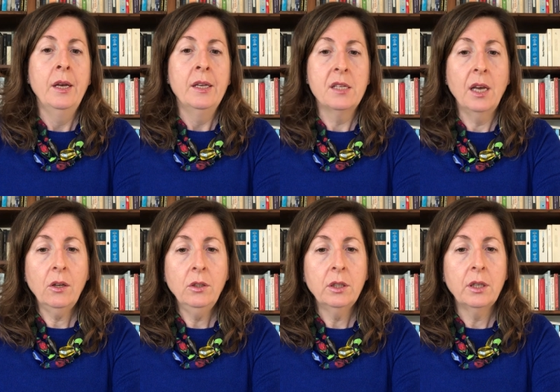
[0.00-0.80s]

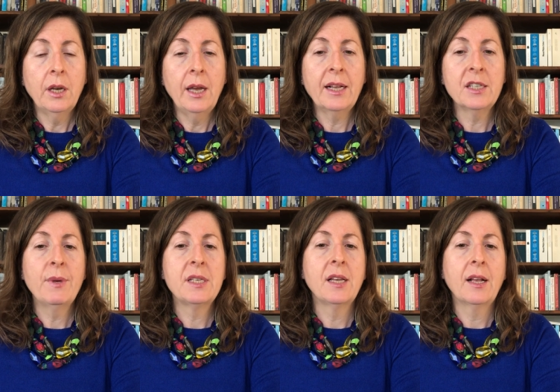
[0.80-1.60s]
Second, ECHA's
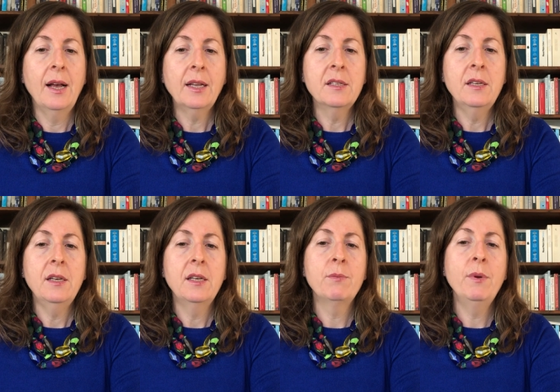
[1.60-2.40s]
Basic Act
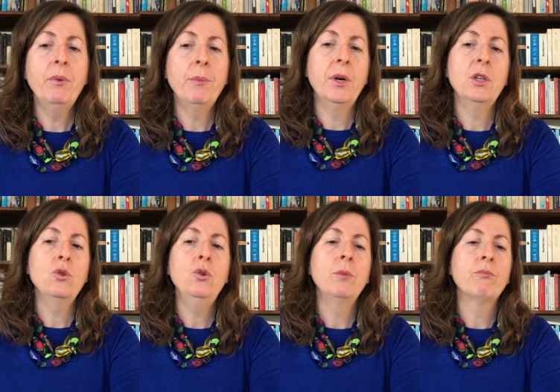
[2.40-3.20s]
is being prepared
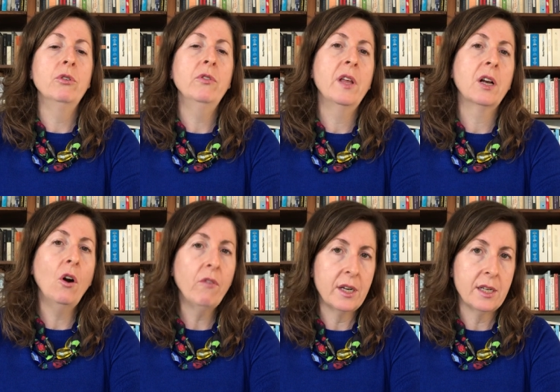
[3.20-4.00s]
to improve the
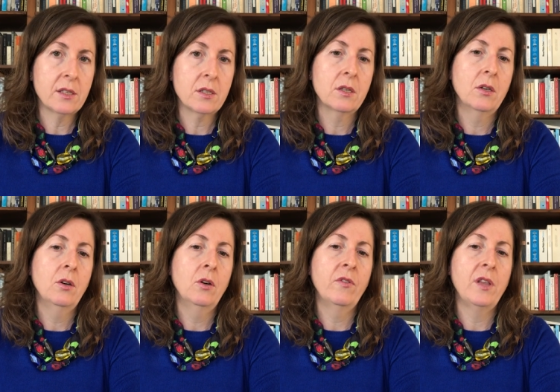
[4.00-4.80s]
governance
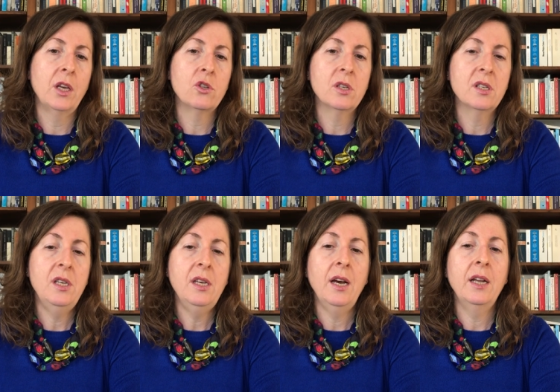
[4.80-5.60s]
of the
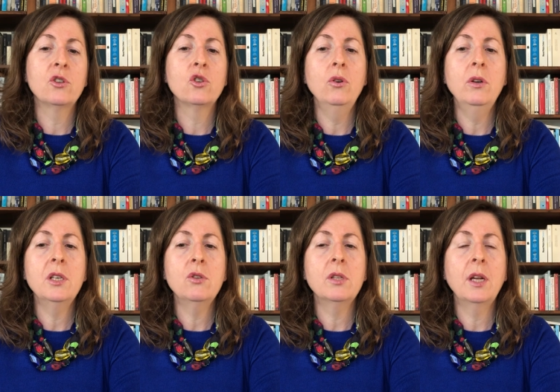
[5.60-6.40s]
agency and ensure the
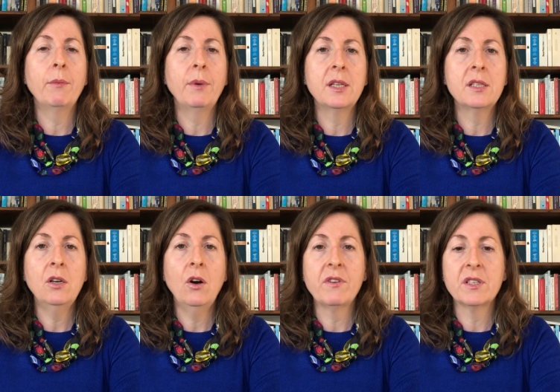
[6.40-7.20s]
sustainability
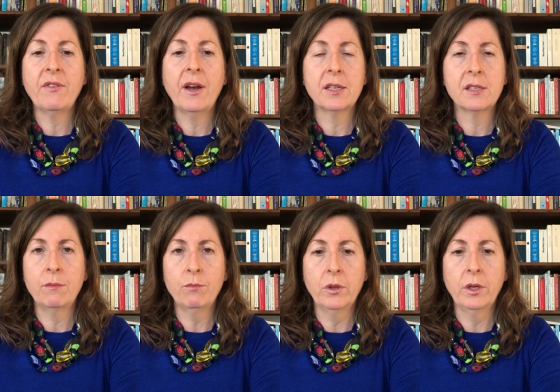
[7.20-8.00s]
of its
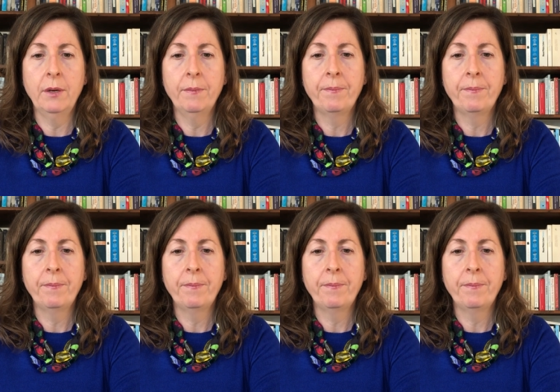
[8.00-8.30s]
financing model.